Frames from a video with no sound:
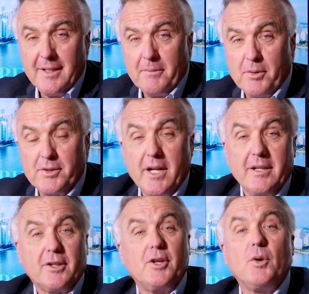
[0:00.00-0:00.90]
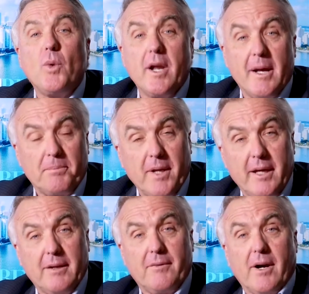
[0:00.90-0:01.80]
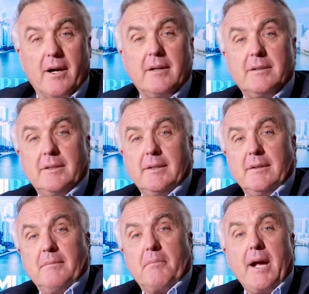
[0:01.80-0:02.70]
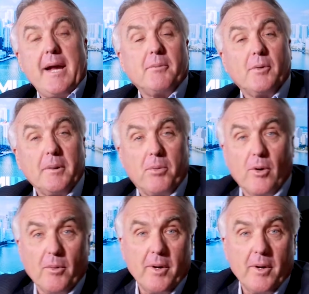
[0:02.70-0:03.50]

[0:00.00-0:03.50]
presenting the Q1 update of our Miami report.